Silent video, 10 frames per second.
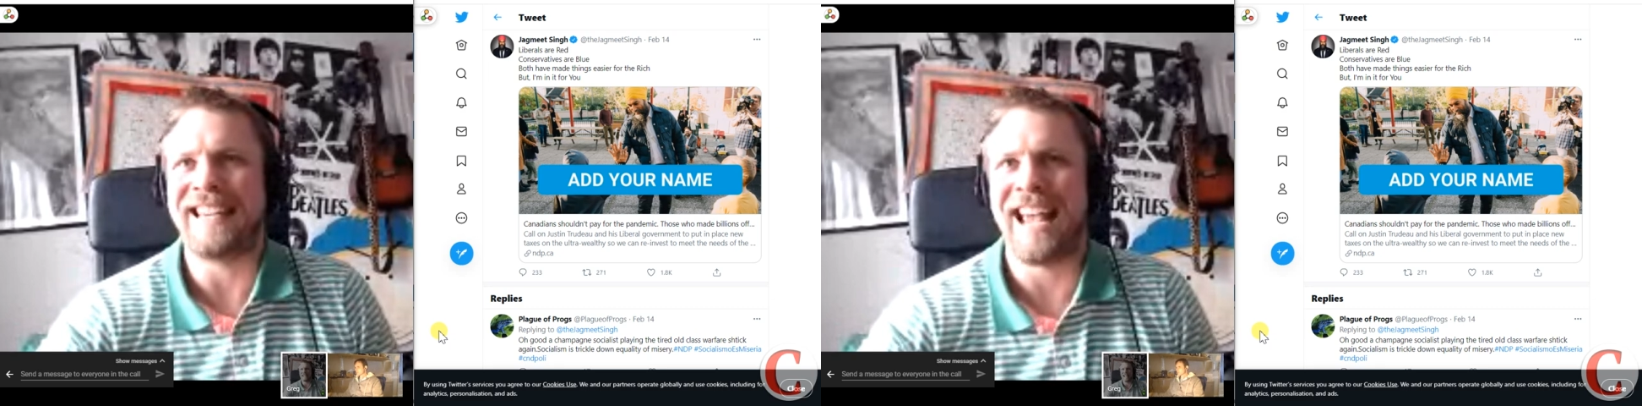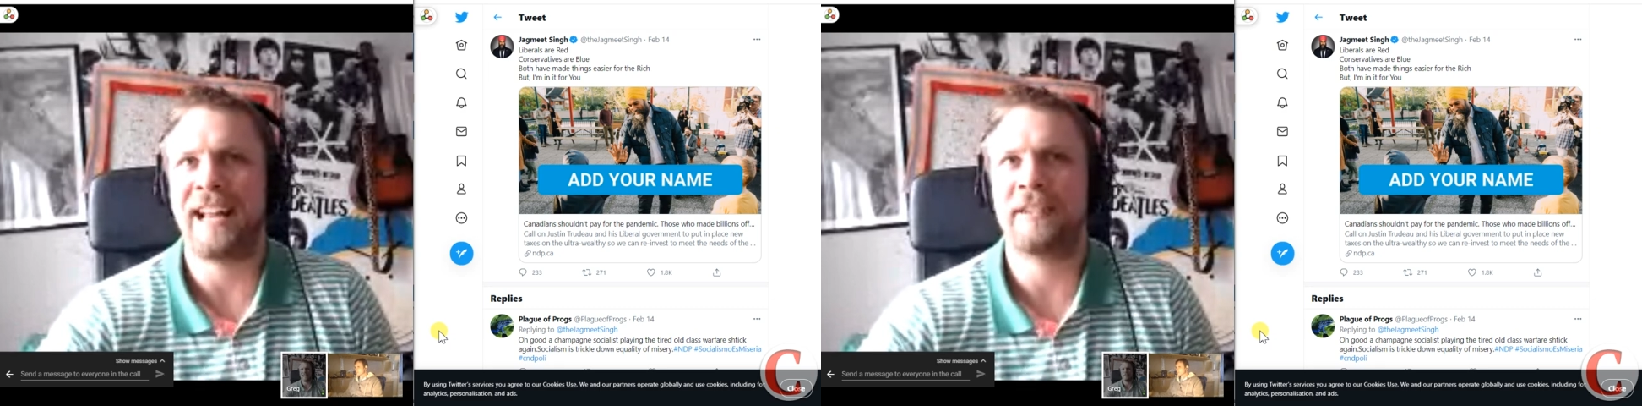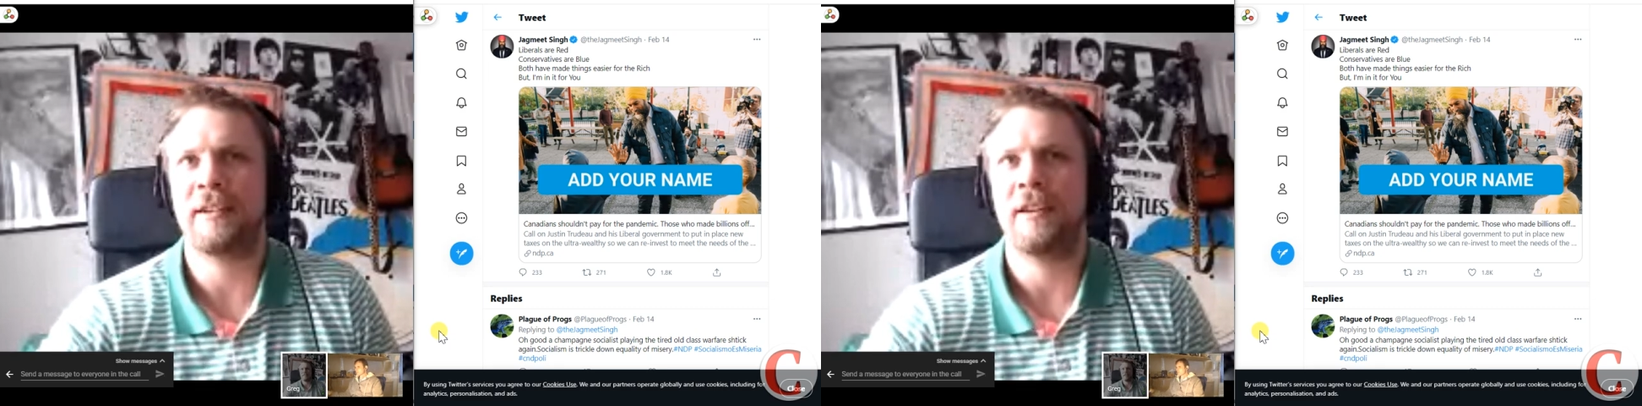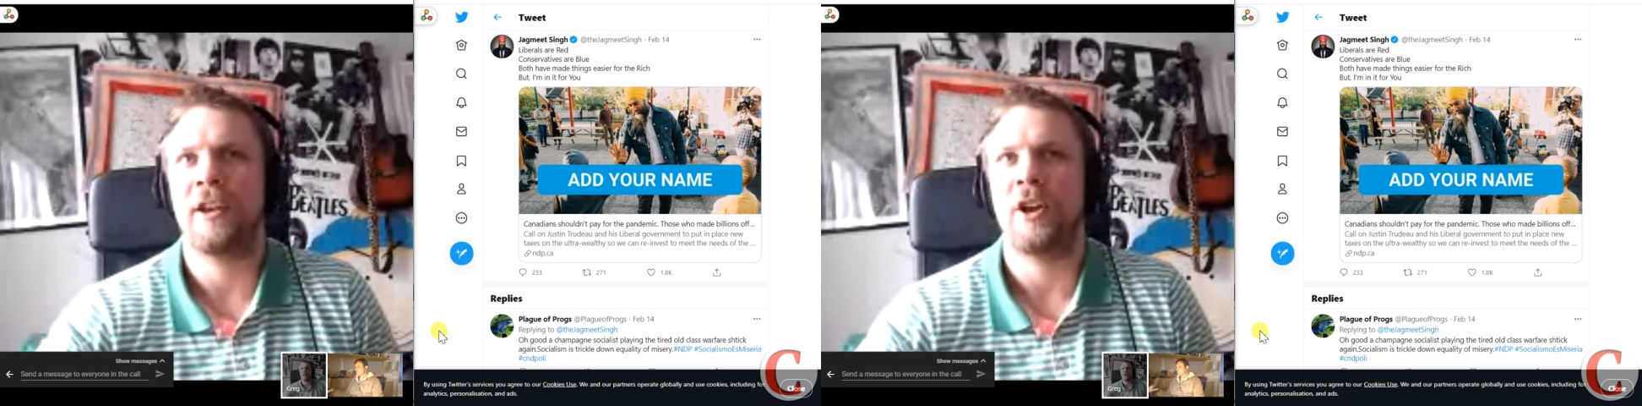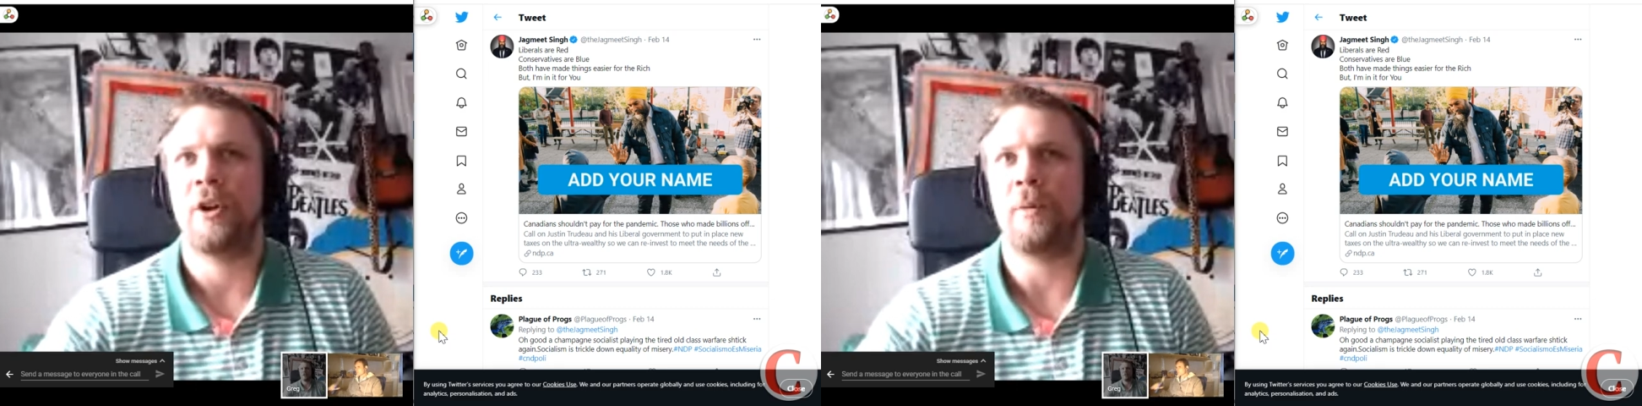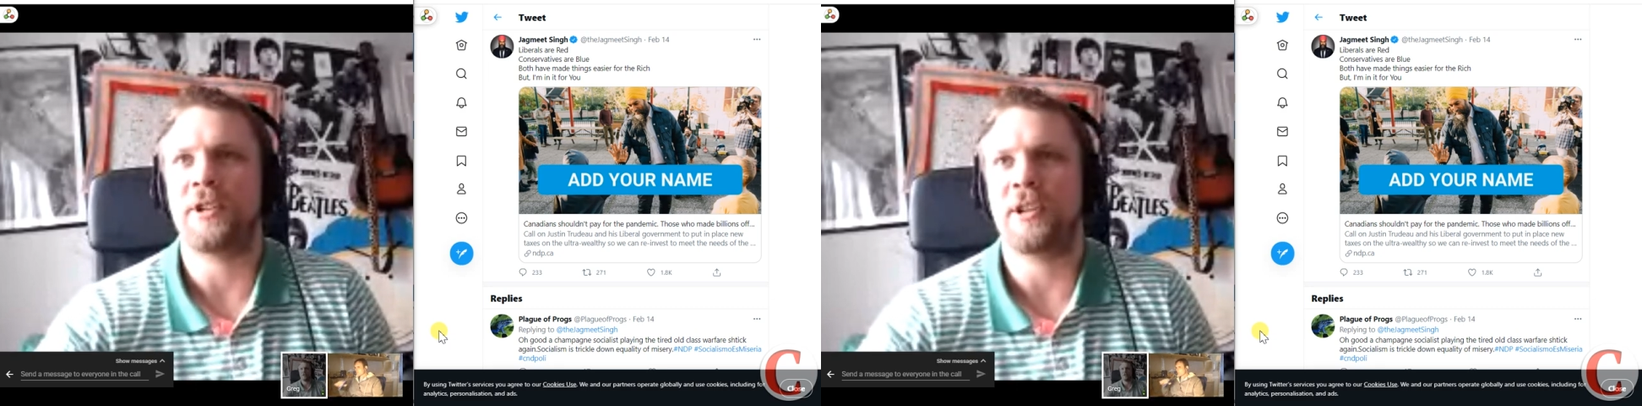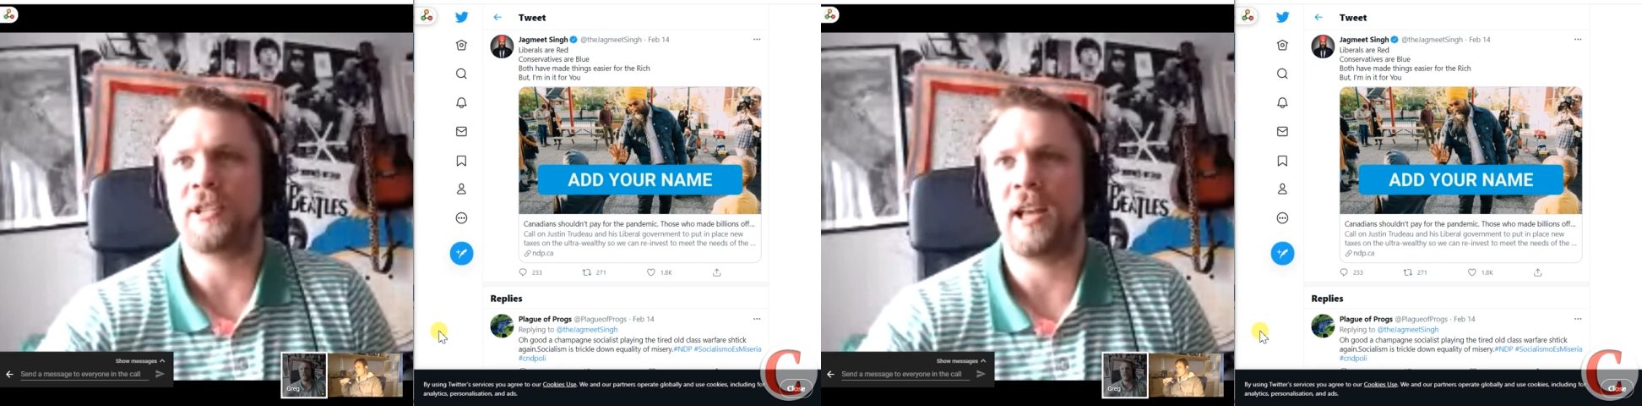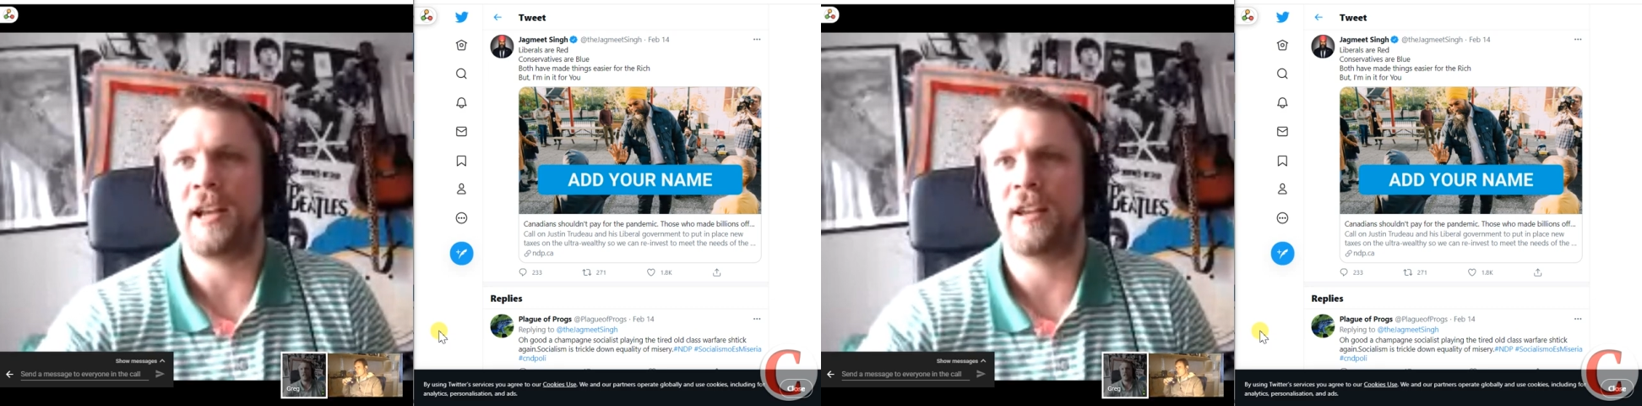get, which is
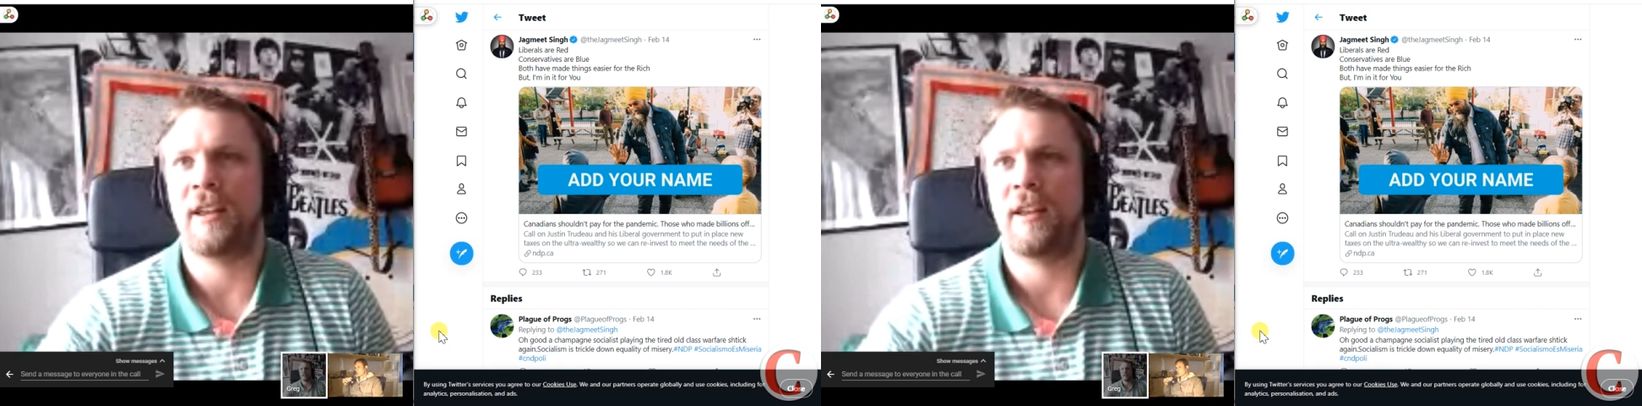like,